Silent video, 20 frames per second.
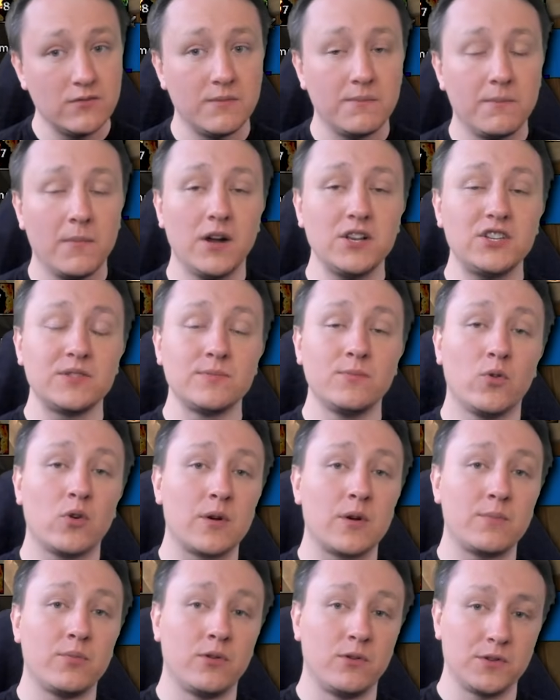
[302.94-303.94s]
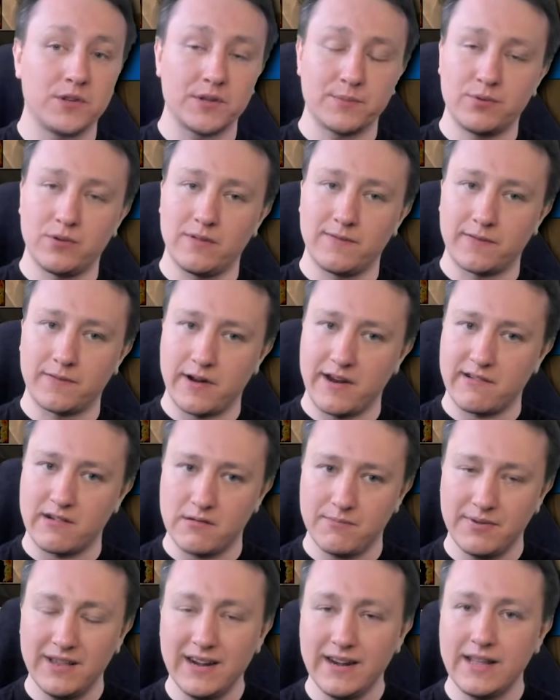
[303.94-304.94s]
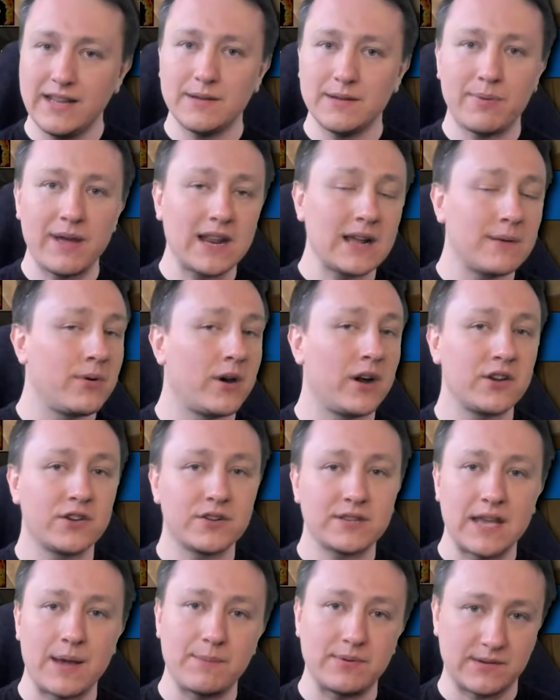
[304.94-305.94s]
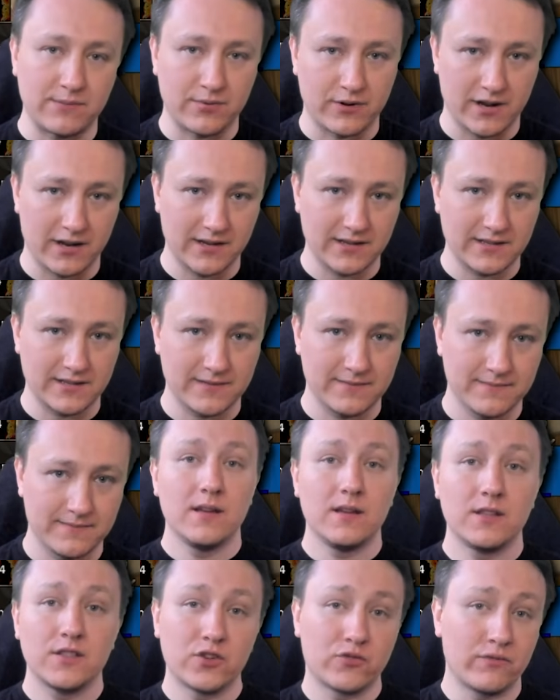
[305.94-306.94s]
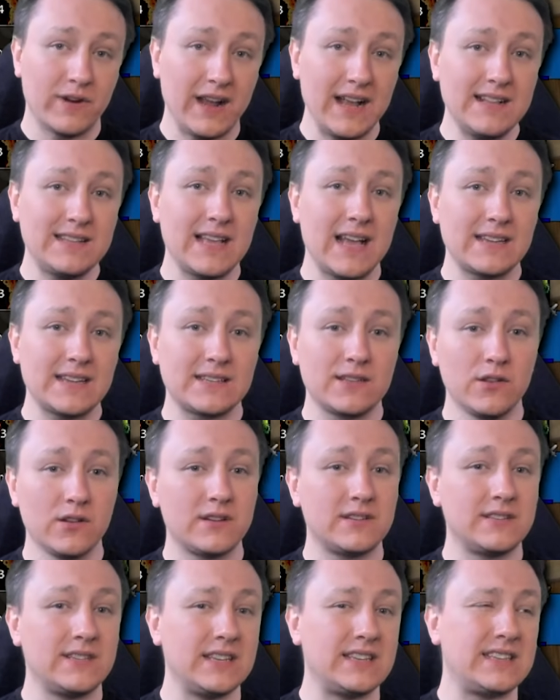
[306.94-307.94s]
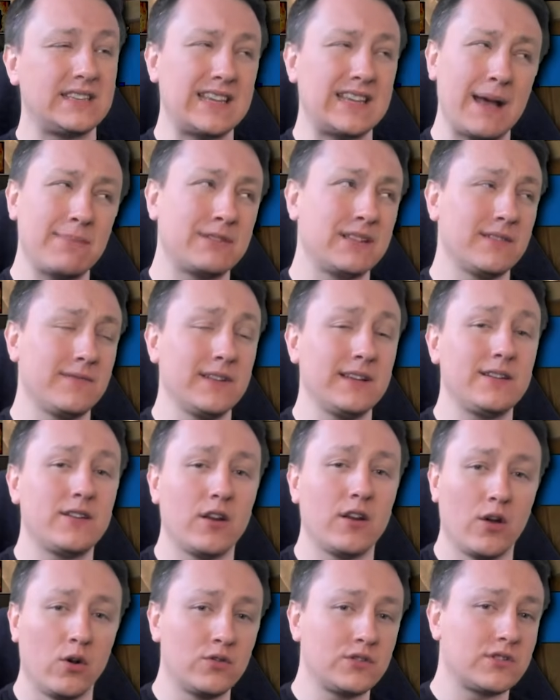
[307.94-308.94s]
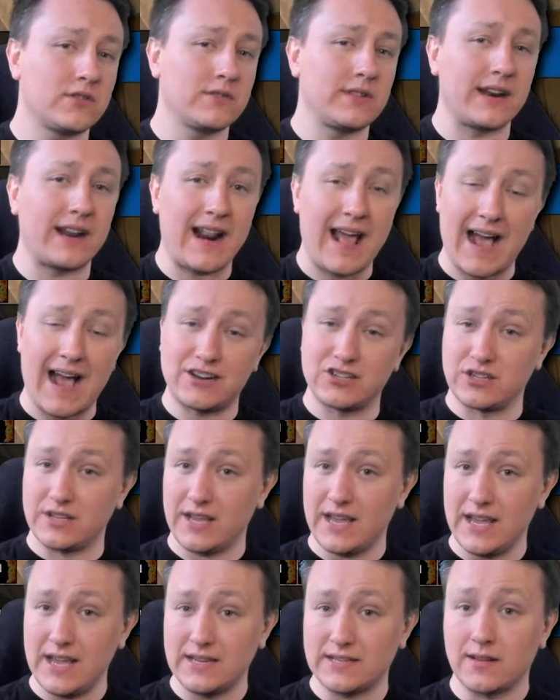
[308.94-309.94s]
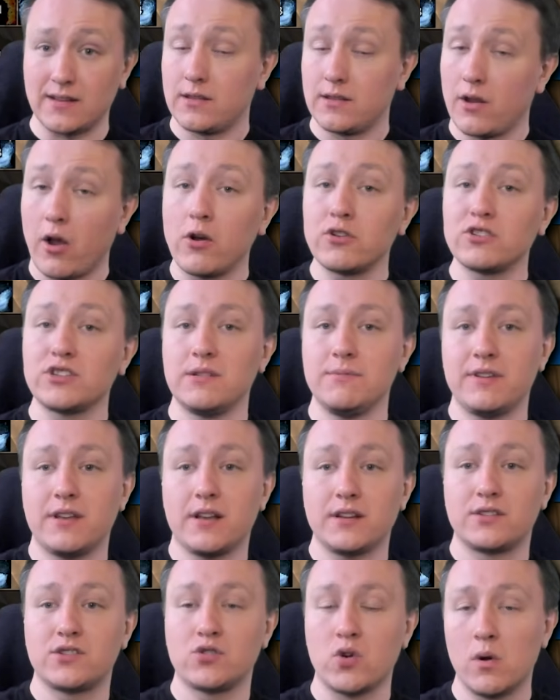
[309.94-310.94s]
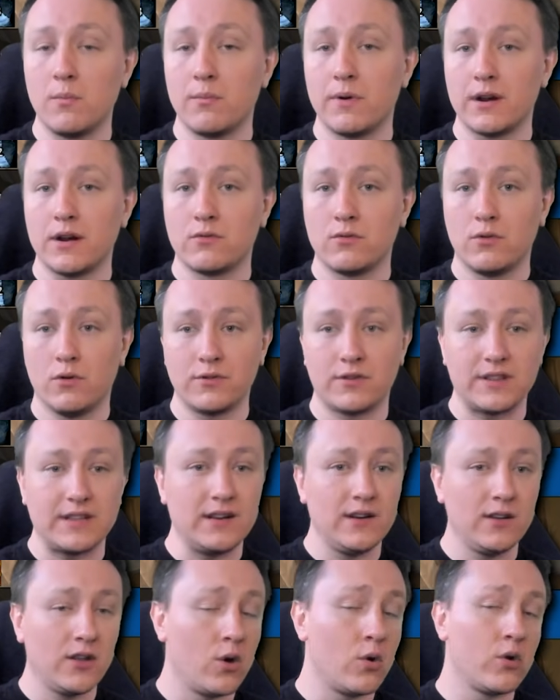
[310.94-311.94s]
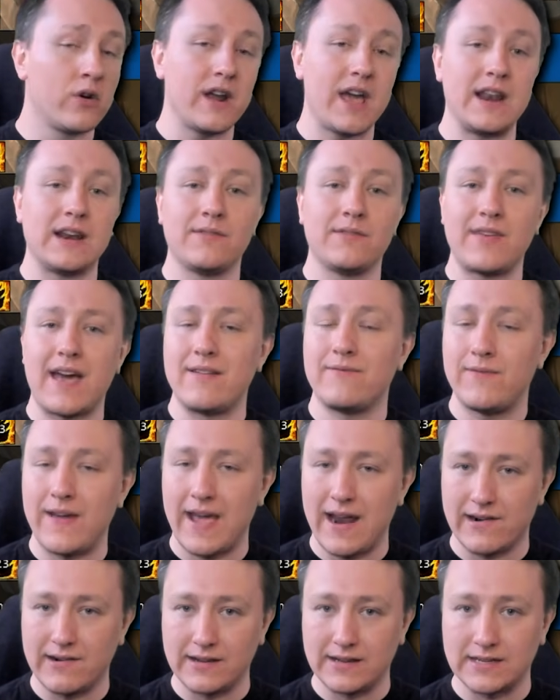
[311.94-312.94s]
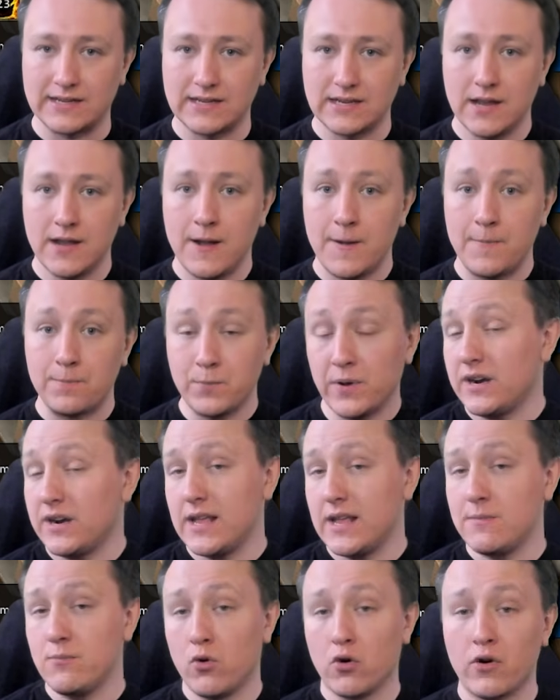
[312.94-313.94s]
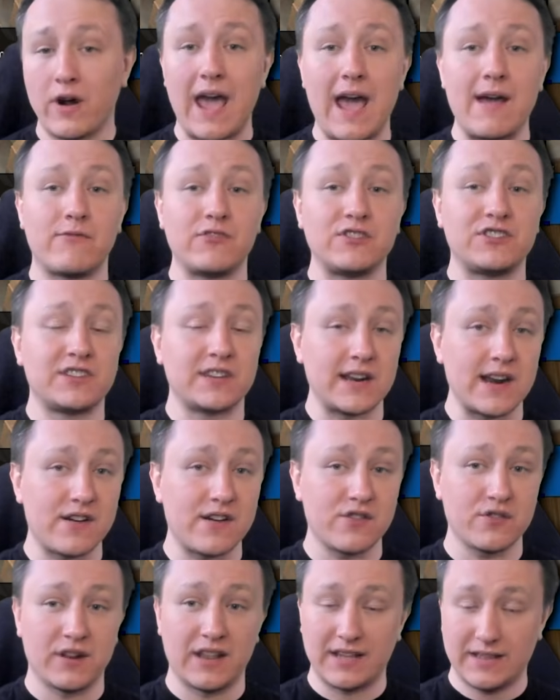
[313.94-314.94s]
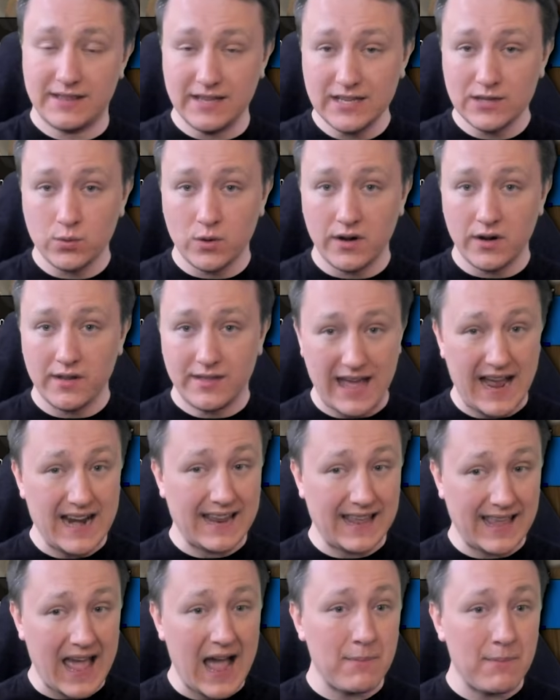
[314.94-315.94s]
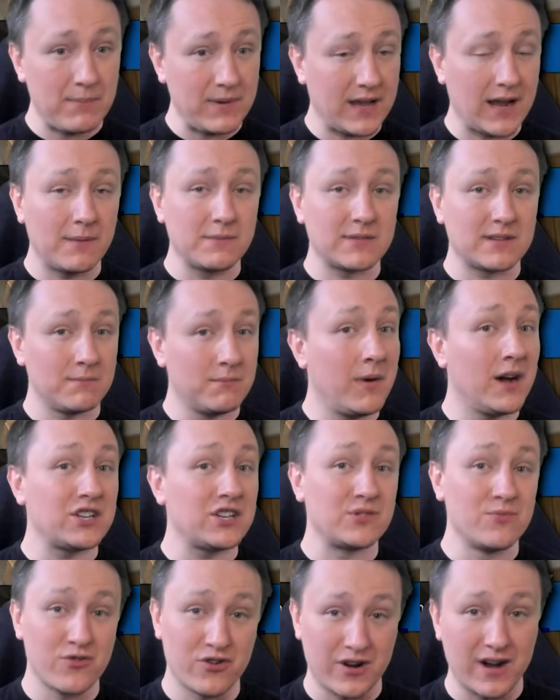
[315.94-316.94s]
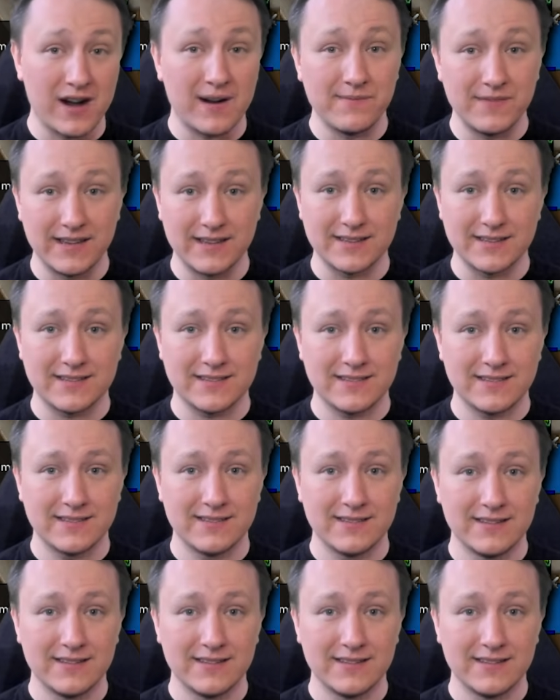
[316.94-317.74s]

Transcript: much more pull-to-pull variability depending upon your Tempest procs. The raid test looked deceptively closer than it actually is, largely because Stormbringer rolled on the lower end of that variance. But in a more average scenario like this one, that gap becomes much more obvious.